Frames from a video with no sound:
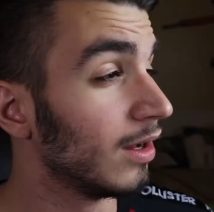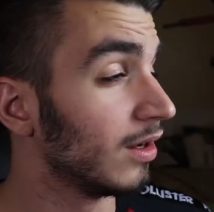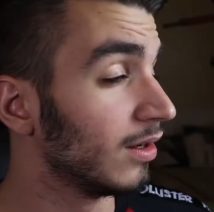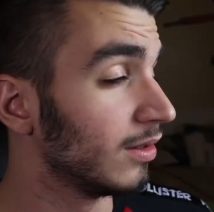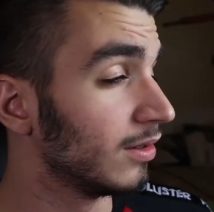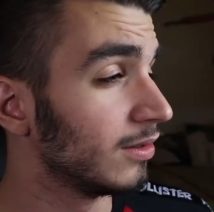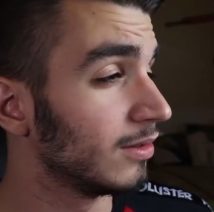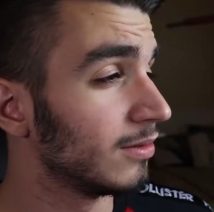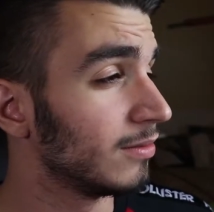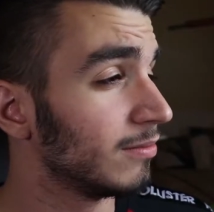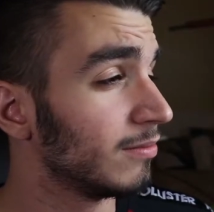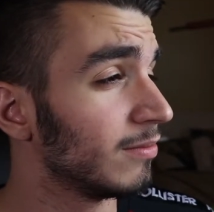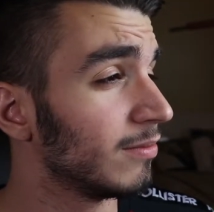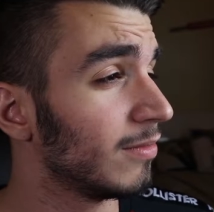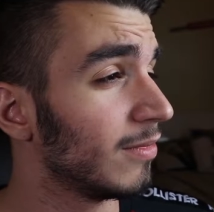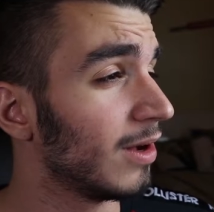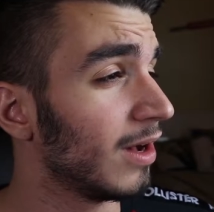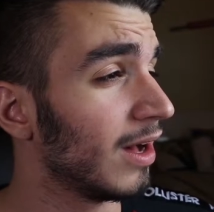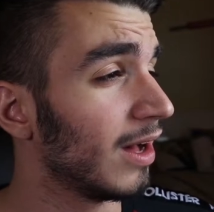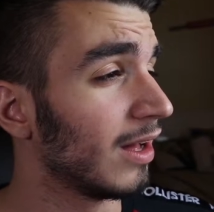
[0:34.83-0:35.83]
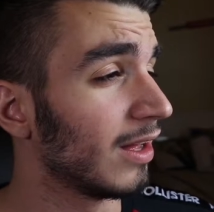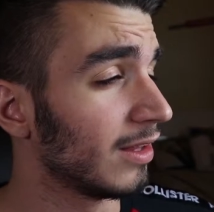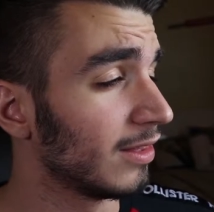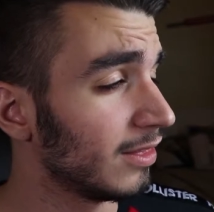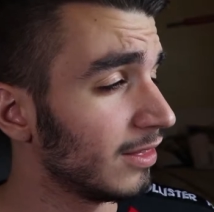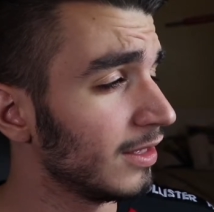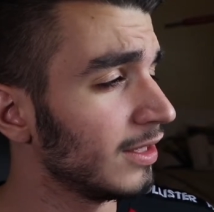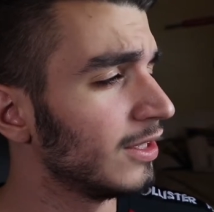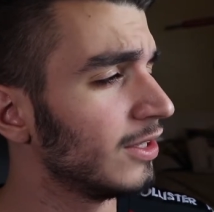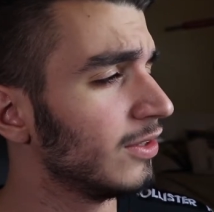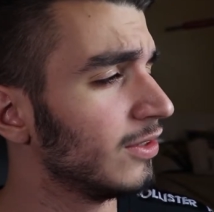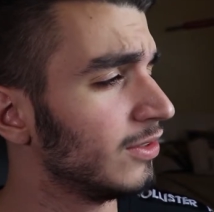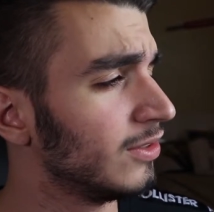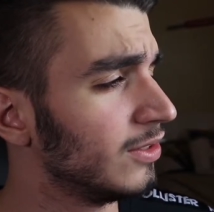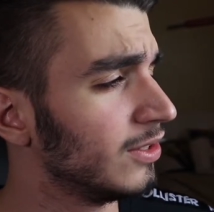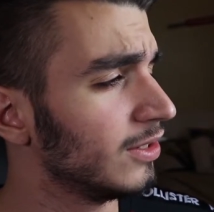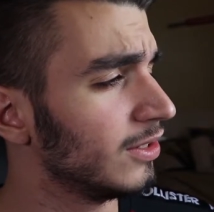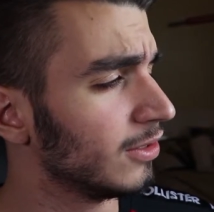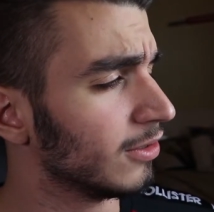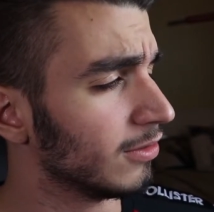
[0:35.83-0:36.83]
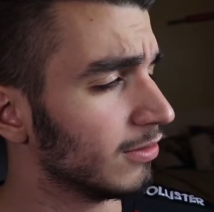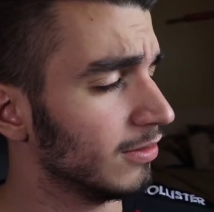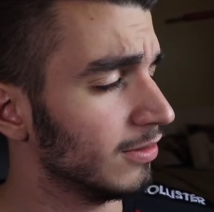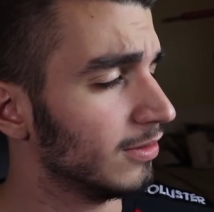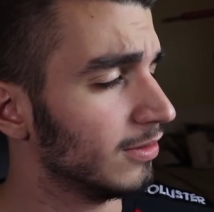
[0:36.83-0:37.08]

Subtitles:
I think you do.